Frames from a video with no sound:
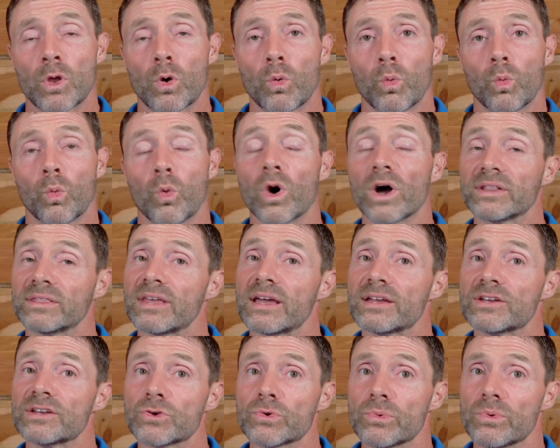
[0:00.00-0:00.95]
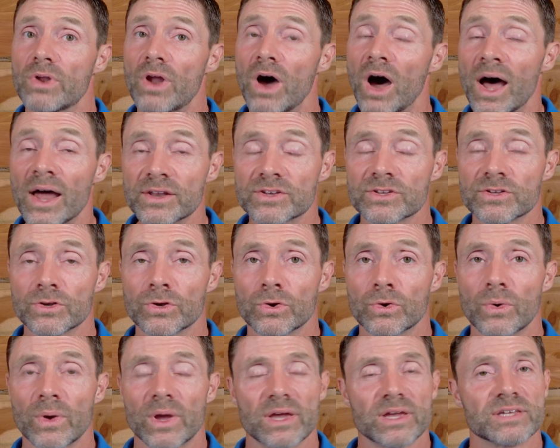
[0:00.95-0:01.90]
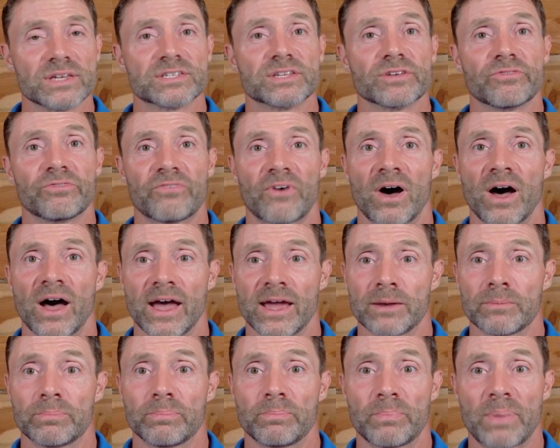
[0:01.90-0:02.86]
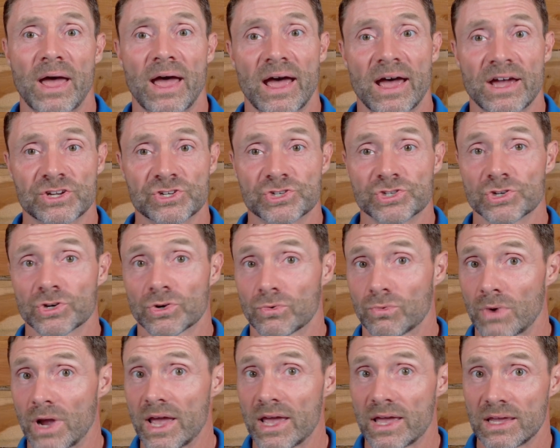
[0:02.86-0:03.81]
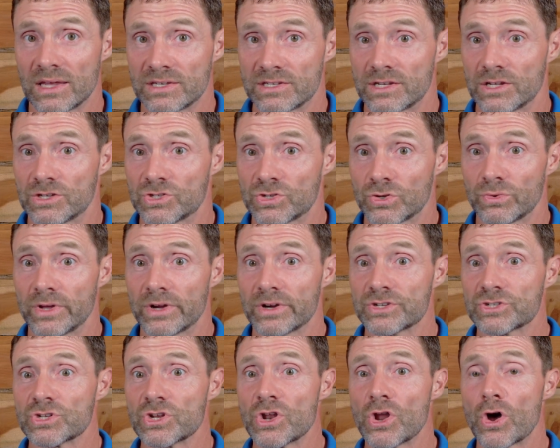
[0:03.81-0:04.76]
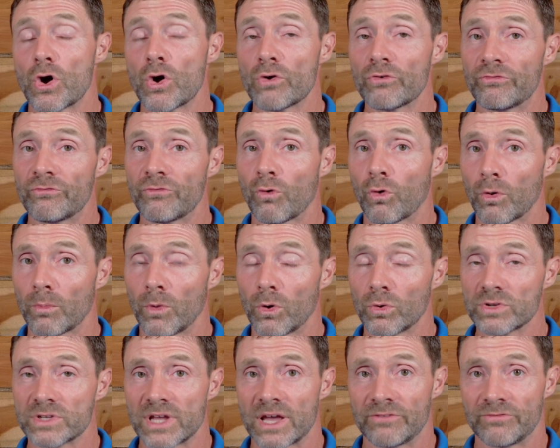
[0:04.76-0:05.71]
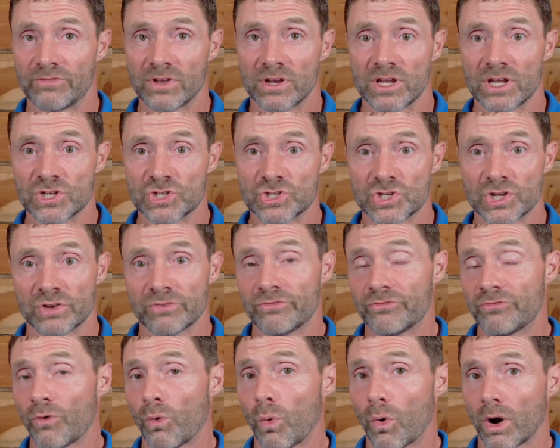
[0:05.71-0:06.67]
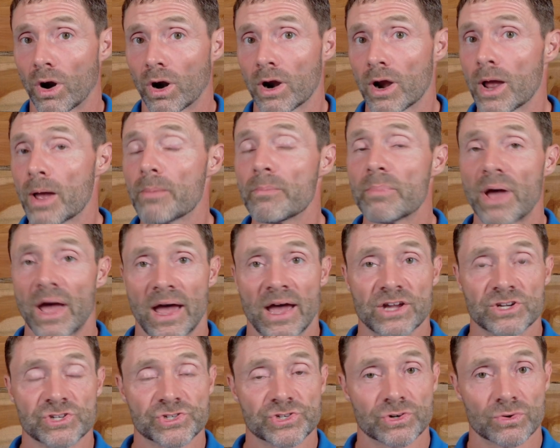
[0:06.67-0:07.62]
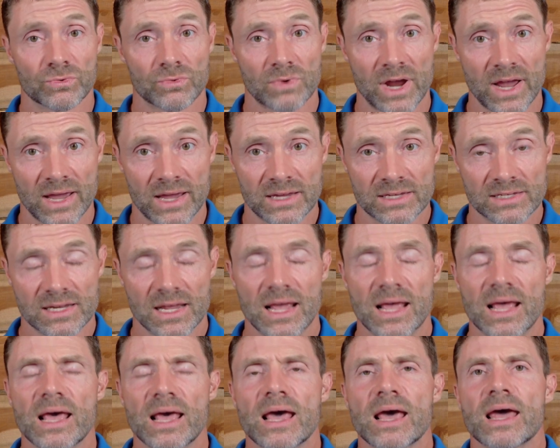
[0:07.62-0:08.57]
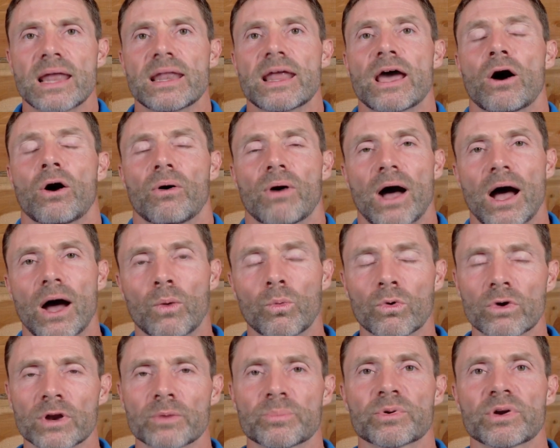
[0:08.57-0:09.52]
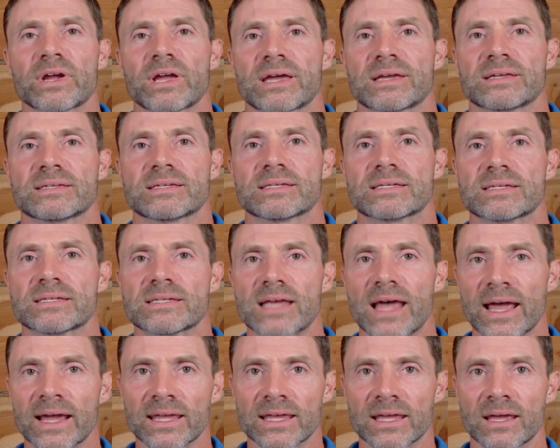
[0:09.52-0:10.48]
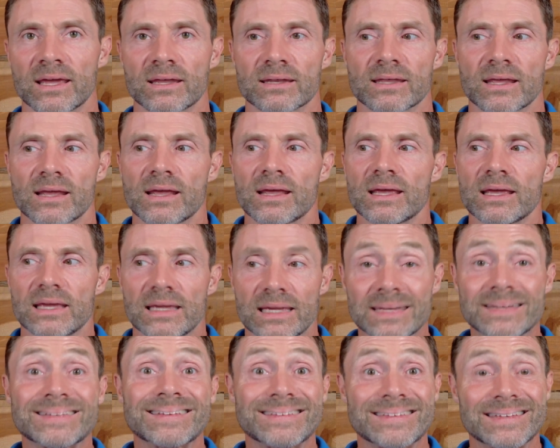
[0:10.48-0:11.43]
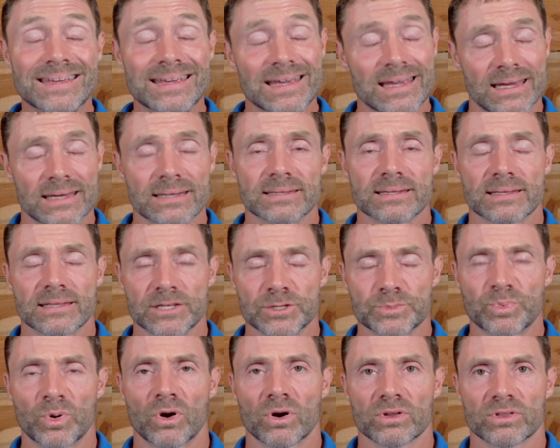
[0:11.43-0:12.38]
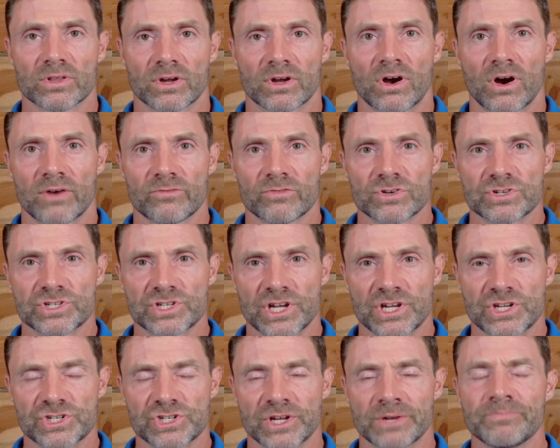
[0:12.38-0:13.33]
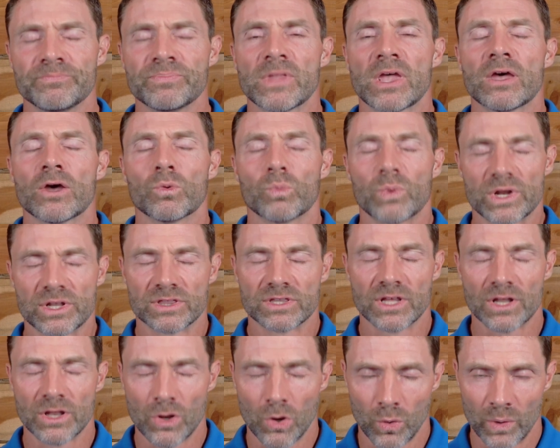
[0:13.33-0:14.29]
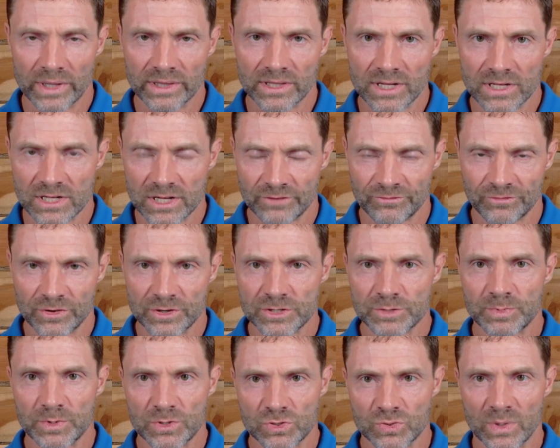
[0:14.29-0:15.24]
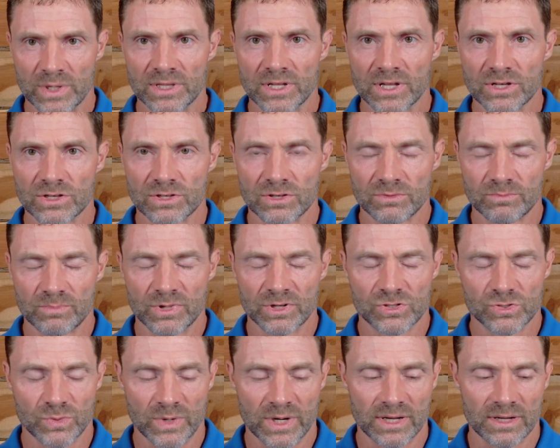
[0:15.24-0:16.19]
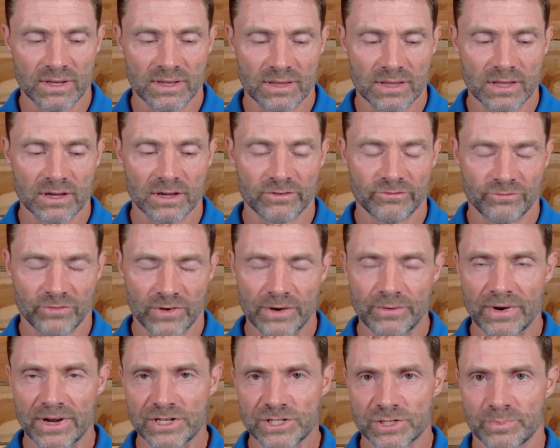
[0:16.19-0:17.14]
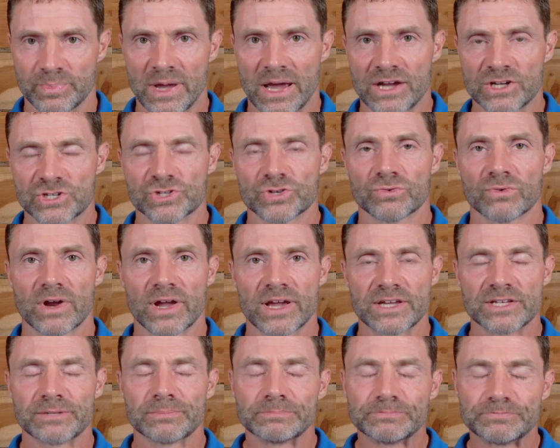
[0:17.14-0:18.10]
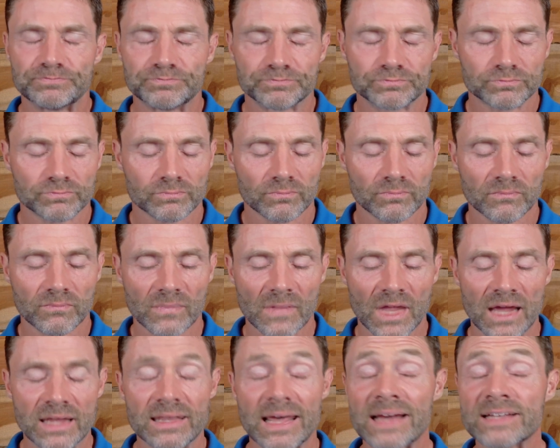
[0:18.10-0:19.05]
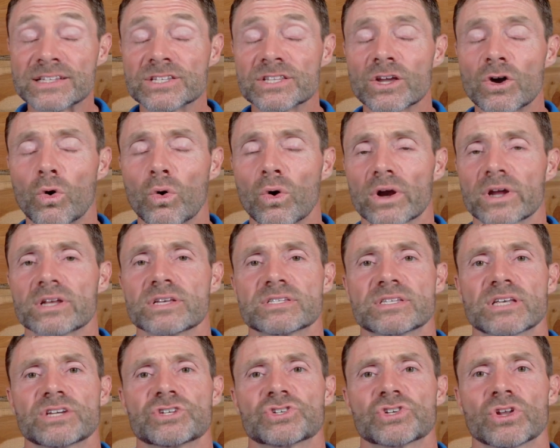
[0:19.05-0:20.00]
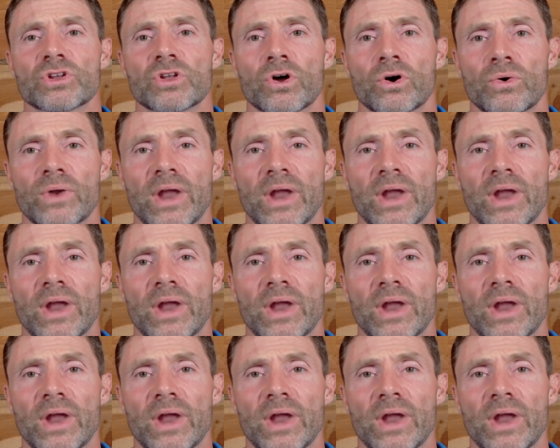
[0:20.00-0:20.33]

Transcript: what they do not do is define pasture raised. So there is no formal definition for pasture raised. Now, I want to bring a second entity into this part of the conversation with the knowing the difference between the free range and pasture raised. And that's the organization known